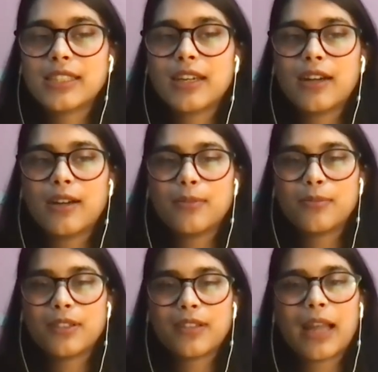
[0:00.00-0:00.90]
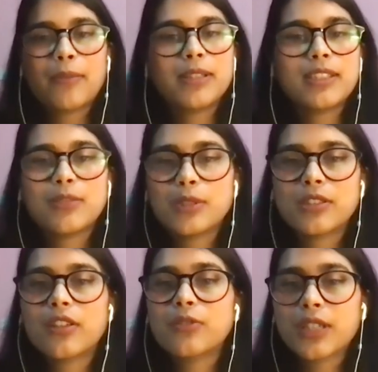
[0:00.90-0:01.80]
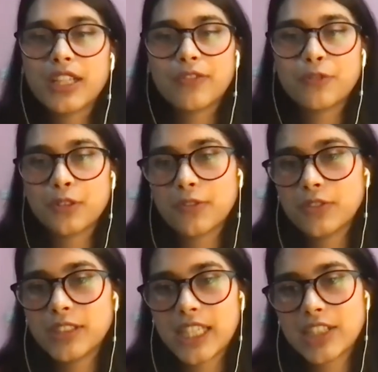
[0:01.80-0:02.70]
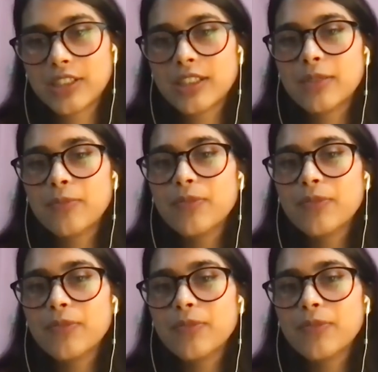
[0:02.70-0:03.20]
I mean, this was a really fruitful session.